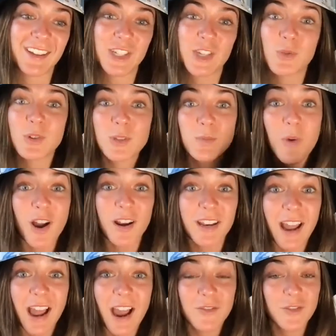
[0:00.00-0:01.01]
she
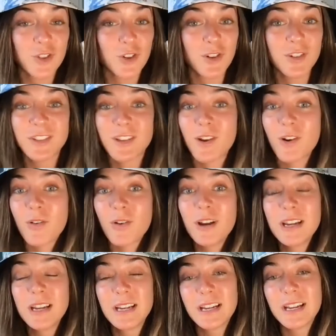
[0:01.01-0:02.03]
responded after, so
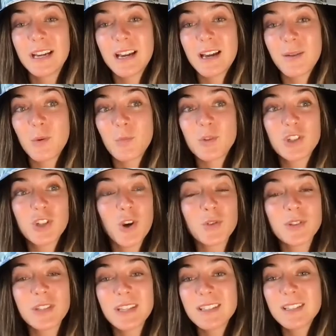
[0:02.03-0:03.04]
and was
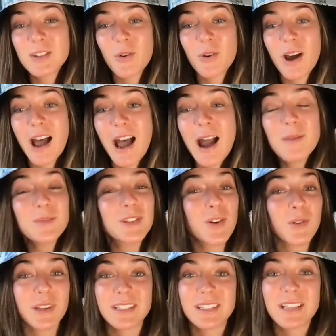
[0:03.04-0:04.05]
chosen. So I'm
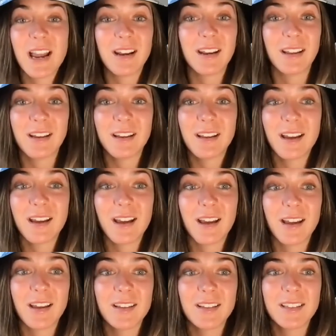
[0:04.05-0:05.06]
so excited
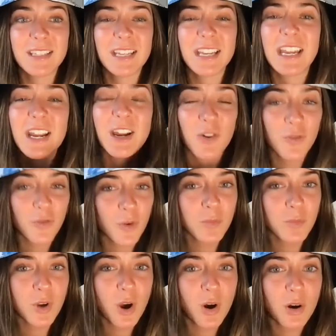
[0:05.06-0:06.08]
to hear
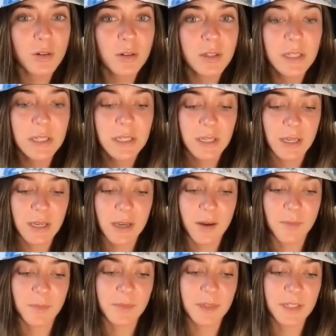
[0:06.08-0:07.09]
from y'all,
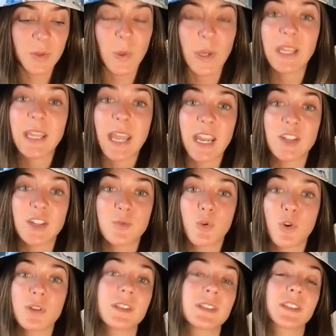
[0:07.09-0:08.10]
to engage
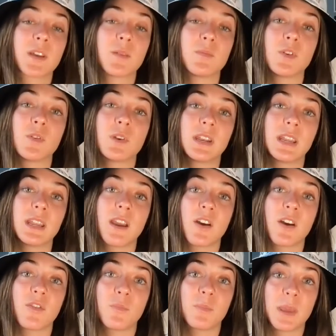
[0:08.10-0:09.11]
more in this community
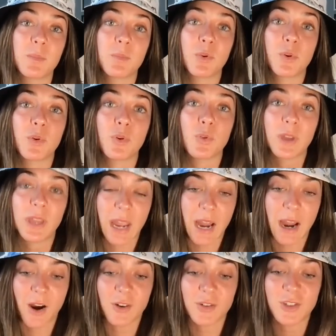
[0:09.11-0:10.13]
of people who
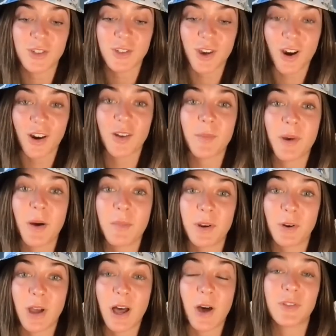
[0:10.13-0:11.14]
care to talk about
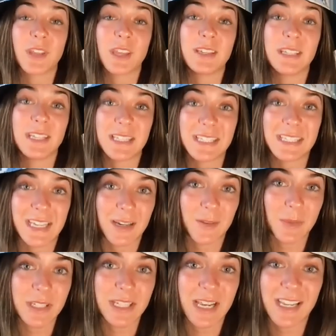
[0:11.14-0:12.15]
mental health and
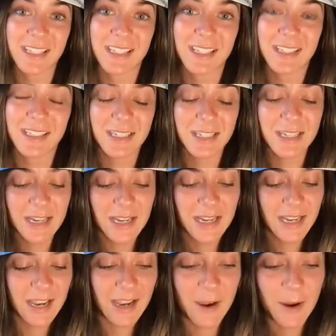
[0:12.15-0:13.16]
destigmatize it.
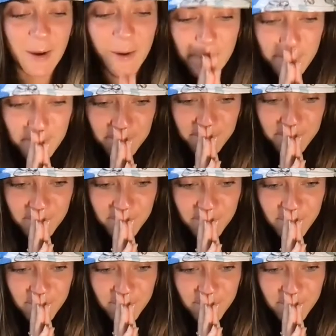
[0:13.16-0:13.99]
Um,